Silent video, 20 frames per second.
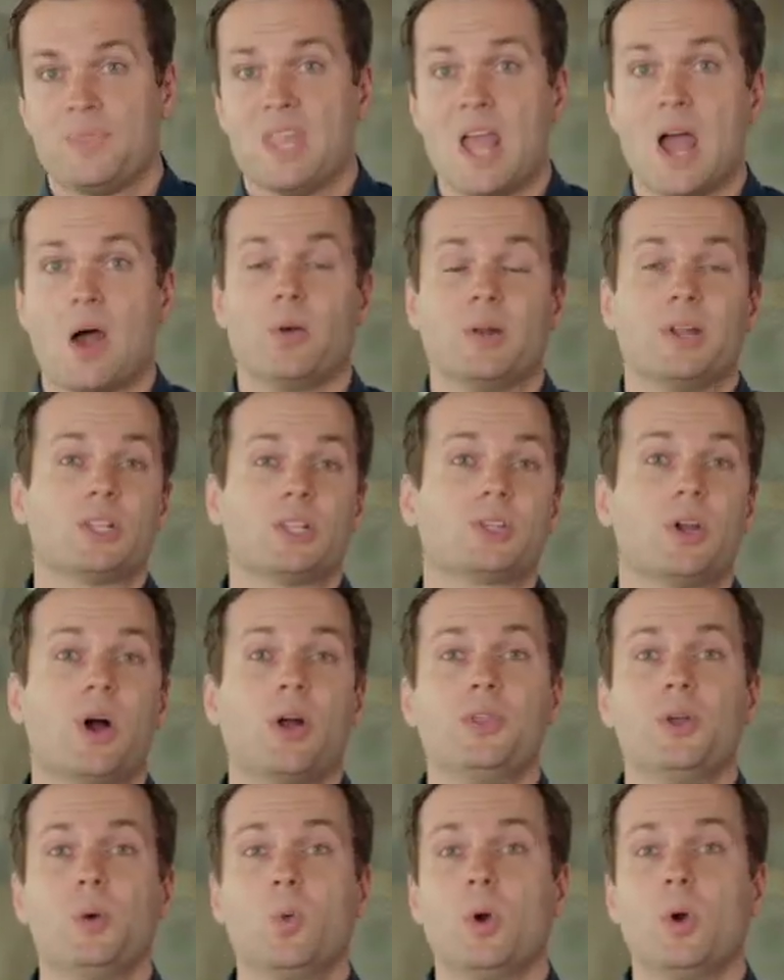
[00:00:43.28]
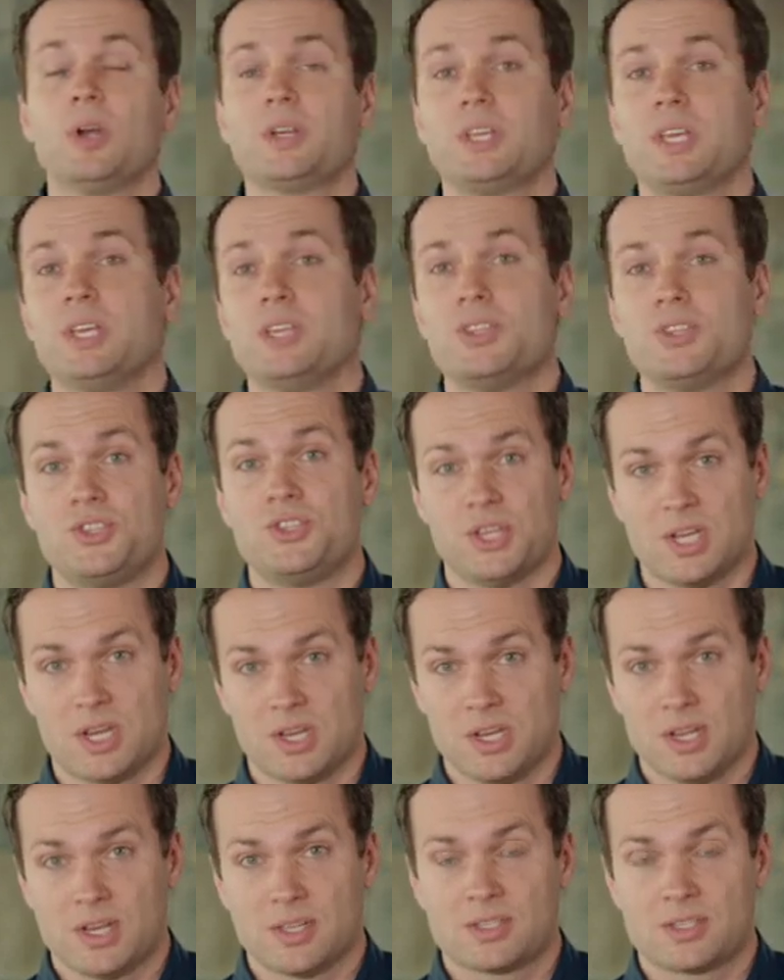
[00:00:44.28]
Now, it's called the Working
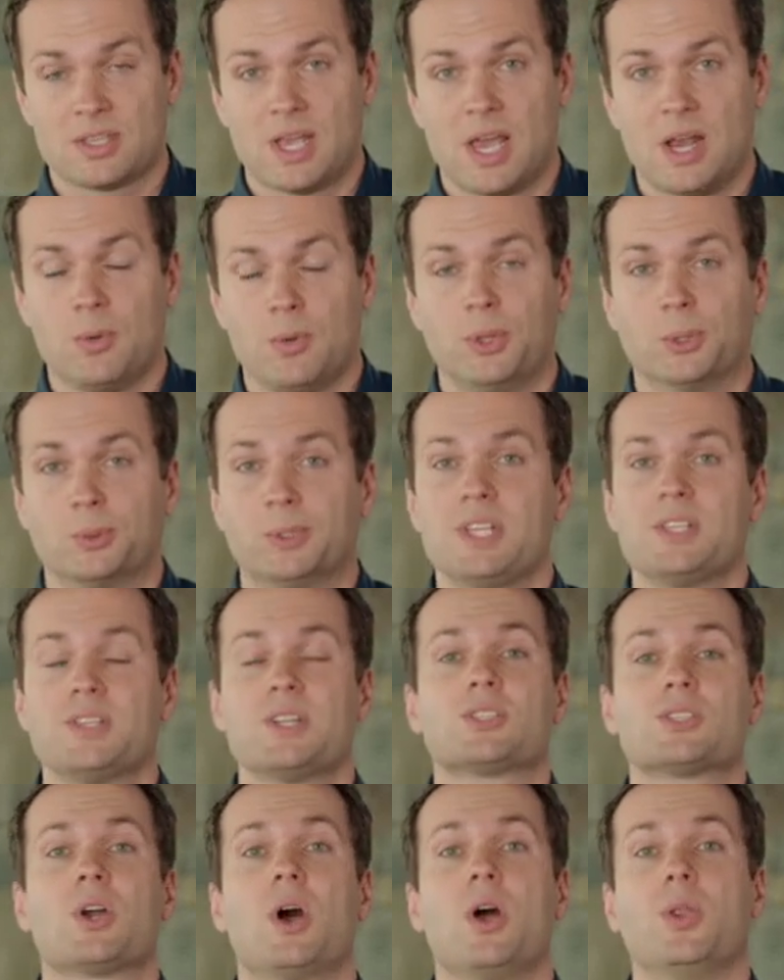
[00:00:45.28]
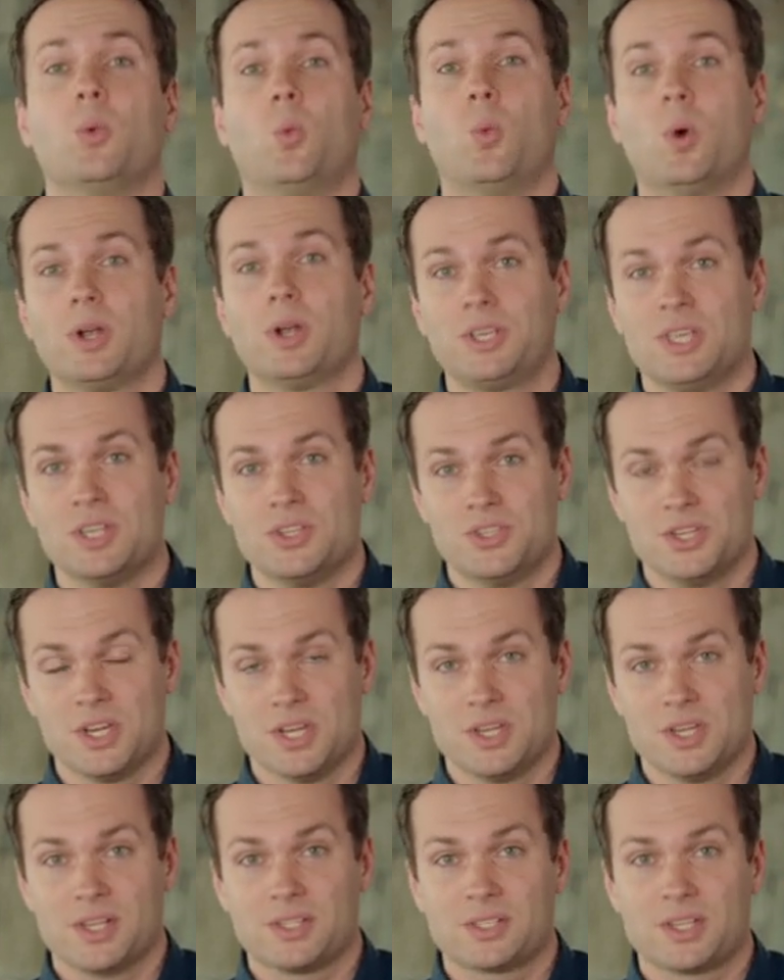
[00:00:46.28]
Genius, and the reason it's called Working
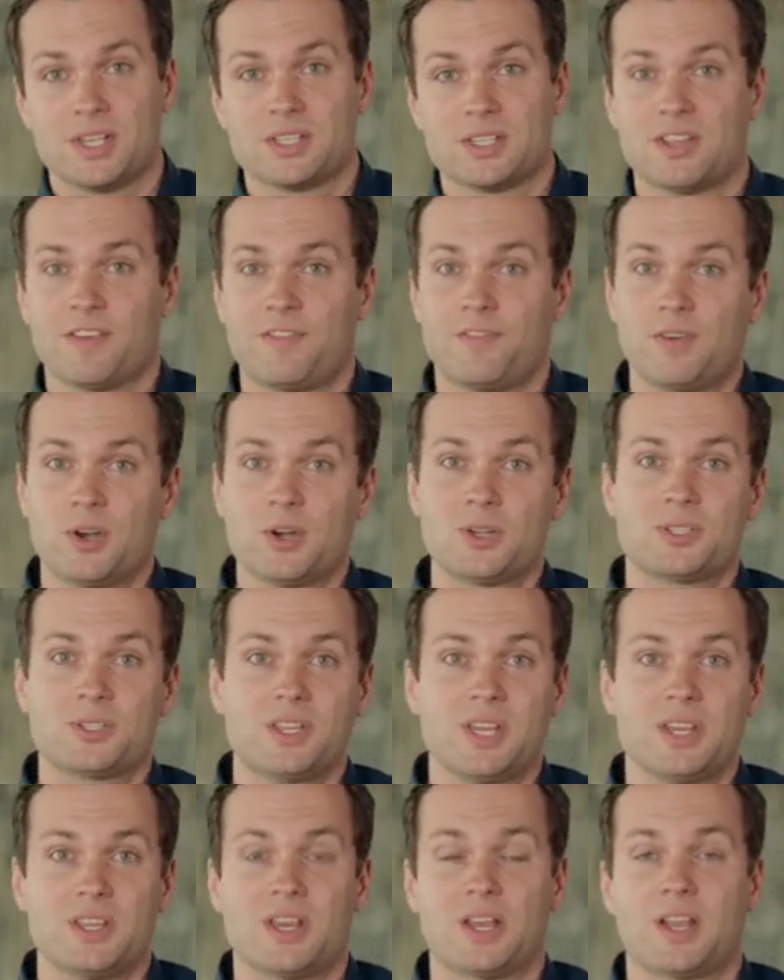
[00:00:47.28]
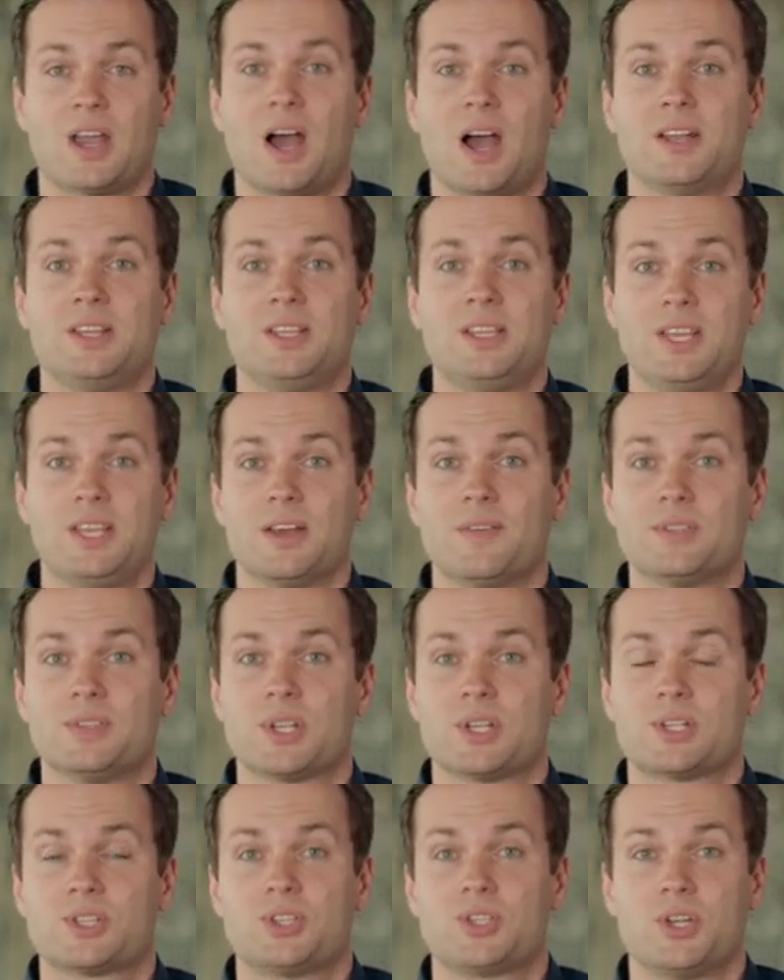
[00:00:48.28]
Genius is the first thing that God
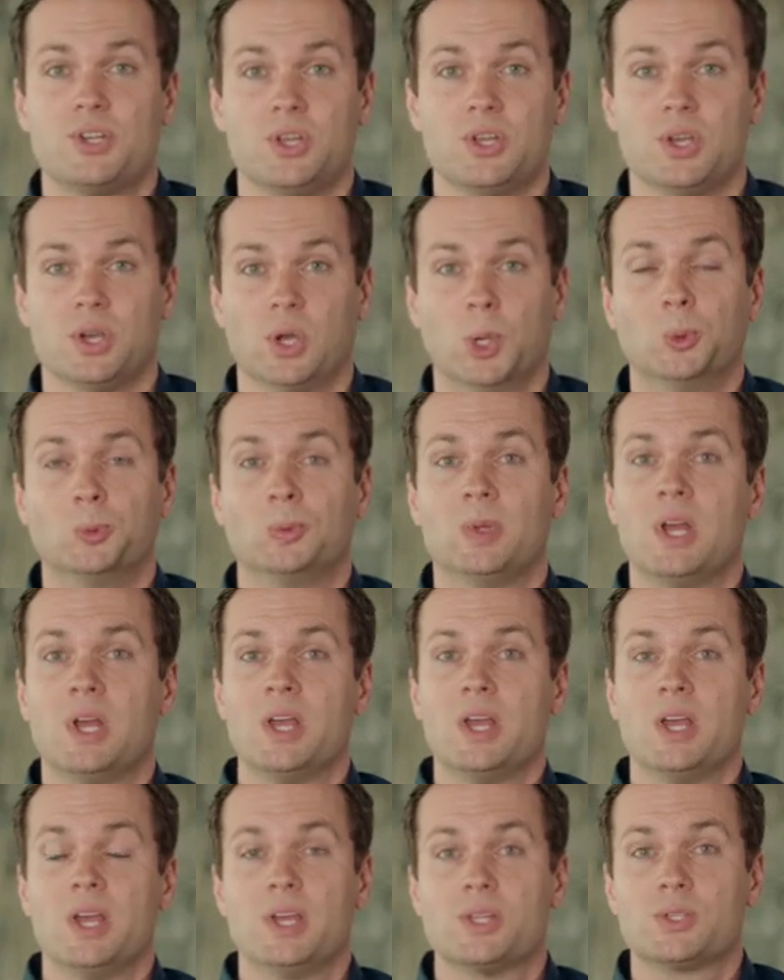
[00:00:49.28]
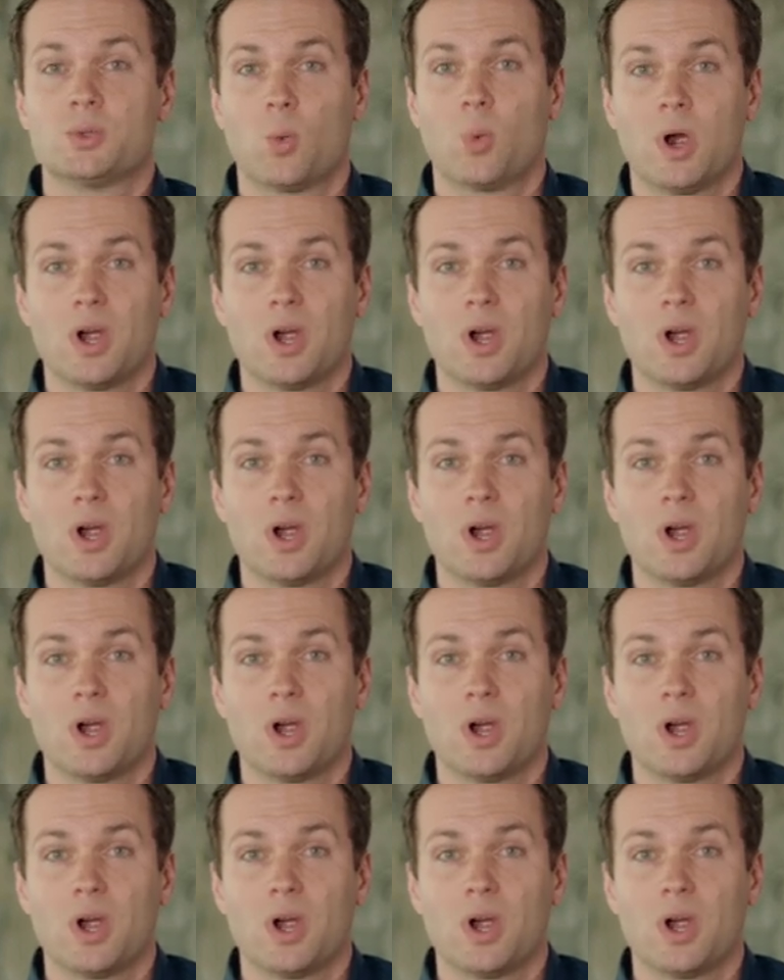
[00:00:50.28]
gives us to do is